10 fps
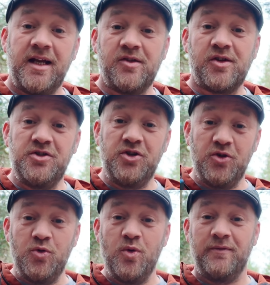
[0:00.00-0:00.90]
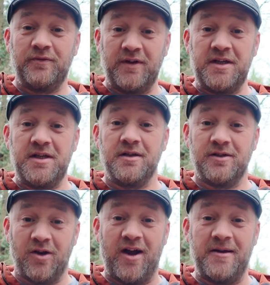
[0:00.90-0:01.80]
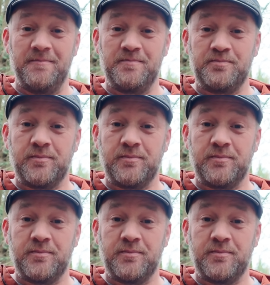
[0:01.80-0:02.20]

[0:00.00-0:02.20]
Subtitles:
is a UV light.